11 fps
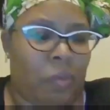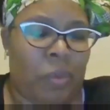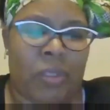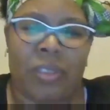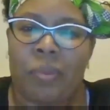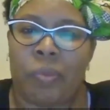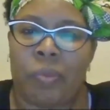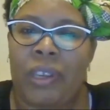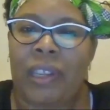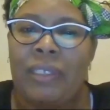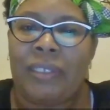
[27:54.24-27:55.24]
With this
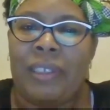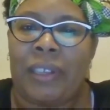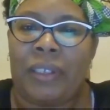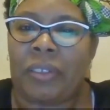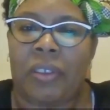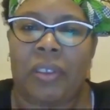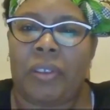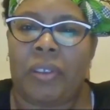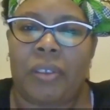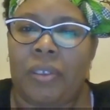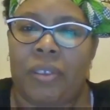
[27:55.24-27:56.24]
one incident,
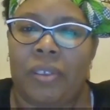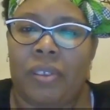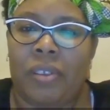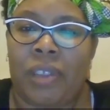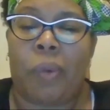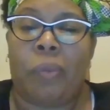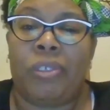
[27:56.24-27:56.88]
that